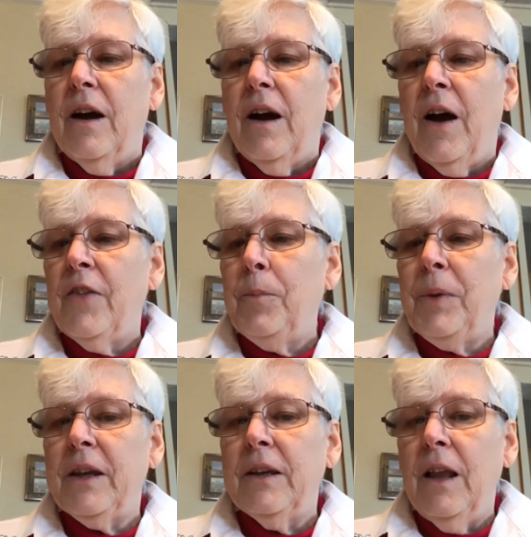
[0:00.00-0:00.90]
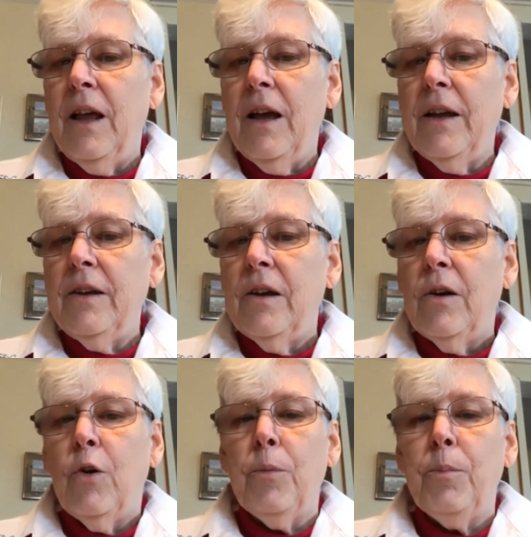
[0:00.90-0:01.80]
On the picket line
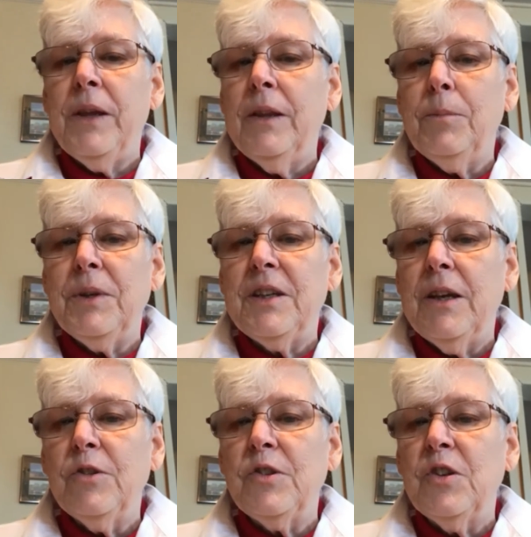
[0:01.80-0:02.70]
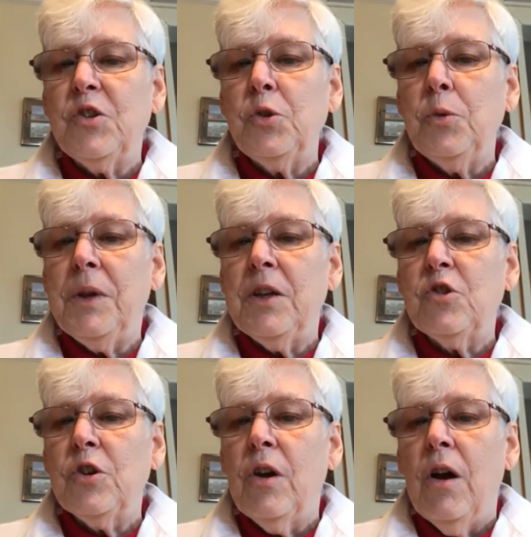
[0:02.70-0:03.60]
or peeling potatoes in the soup
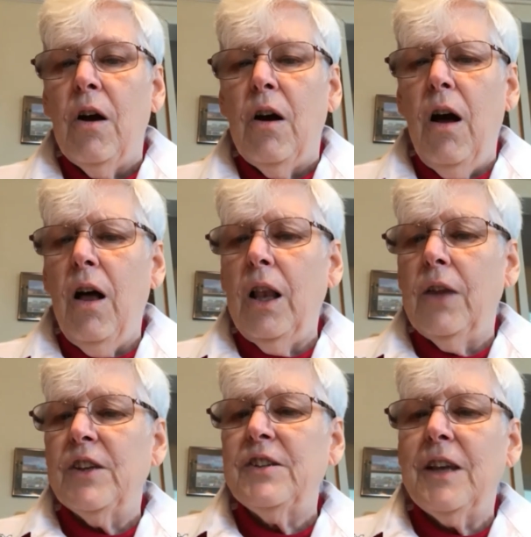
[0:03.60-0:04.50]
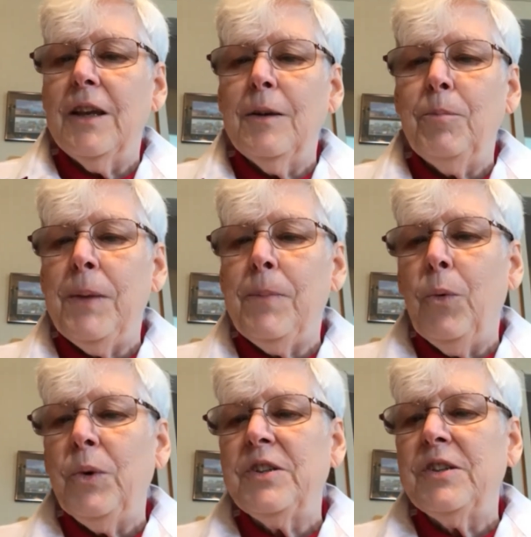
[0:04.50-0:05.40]
kitchen, all of a sudden people
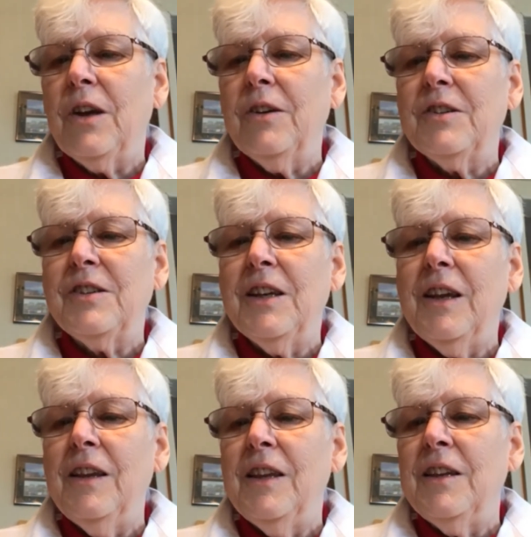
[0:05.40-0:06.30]
would start singing the